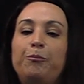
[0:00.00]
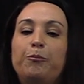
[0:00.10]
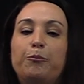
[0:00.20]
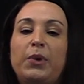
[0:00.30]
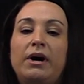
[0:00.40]

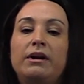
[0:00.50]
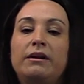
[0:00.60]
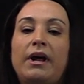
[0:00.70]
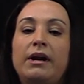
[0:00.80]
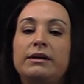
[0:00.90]
but
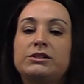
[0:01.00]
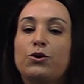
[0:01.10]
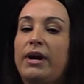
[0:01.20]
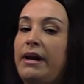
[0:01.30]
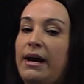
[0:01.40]
that it's
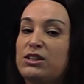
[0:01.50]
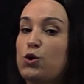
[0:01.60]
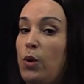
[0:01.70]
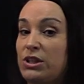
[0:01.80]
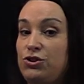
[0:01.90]
okay to ask
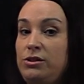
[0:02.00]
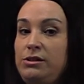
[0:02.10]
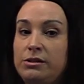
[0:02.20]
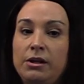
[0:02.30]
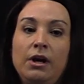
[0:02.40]

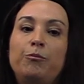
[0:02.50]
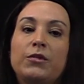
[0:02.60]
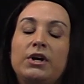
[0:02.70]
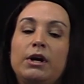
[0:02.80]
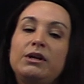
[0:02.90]
questions.
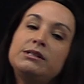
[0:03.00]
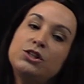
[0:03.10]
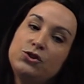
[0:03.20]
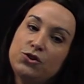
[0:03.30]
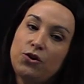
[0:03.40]
It is
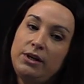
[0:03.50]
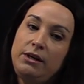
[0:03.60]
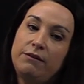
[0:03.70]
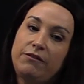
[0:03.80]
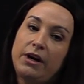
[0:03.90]
concerning
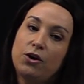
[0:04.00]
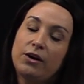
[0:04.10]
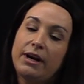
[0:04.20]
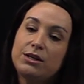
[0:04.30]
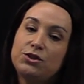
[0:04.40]
if they are
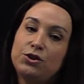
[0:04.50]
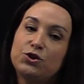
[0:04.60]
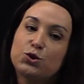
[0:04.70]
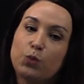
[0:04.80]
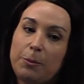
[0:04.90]
engaging in
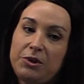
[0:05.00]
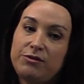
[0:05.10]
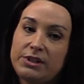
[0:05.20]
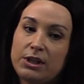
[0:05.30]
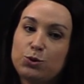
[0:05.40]
disruptive
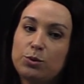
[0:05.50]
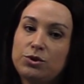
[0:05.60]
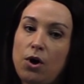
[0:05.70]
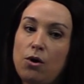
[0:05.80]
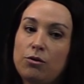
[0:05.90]
sexual
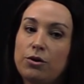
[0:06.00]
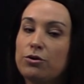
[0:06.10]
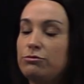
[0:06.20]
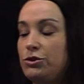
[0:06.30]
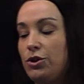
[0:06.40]
talk
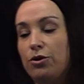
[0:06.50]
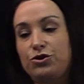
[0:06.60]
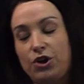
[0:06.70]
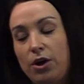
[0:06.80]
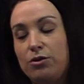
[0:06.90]
or
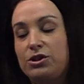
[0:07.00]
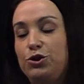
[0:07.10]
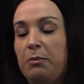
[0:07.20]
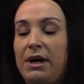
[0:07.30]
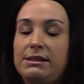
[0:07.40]
jokes. You
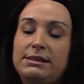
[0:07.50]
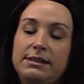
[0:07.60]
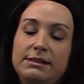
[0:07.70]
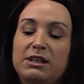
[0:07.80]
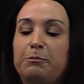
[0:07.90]
might
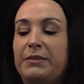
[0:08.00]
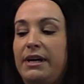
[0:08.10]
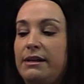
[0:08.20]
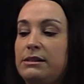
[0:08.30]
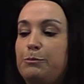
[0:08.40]
see some
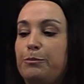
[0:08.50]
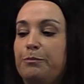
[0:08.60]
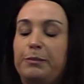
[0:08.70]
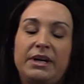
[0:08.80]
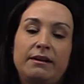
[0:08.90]
kids
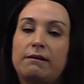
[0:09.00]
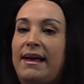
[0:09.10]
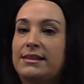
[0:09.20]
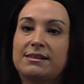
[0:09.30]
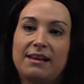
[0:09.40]
being the
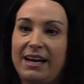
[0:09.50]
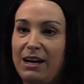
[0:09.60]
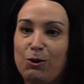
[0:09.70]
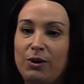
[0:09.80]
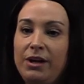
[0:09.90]
class
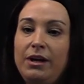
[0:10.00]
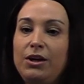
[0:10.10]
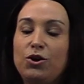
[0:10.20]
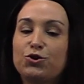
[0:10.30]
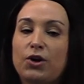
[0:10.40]
clown,
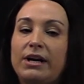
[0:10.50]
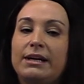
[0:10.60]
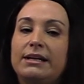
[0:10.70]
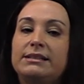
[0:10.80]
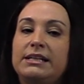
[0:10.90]
trying to
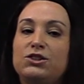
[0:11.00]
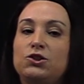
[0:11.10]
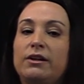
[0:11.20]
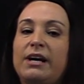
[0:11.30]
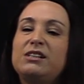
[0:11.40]
get
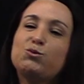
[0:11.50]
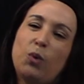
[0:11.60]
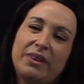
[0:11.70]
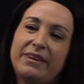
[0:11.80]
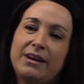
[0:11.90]
attention. That is
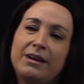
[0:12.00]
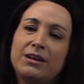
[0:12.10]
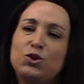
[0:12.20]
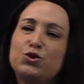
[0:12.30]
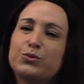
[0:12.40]
one thing,
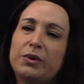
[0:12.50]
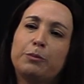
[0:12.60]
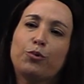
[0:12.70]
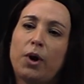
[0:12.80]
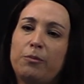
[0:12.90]
and you just want to
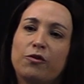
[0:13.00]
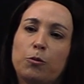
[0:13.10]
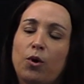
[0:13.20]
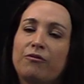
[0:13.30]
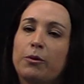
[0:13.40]
probe for
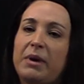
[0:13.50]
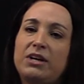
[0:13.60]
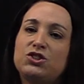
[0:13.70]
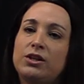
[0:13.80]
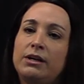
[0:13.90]
more
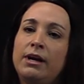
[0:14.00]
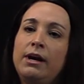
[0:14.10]
information.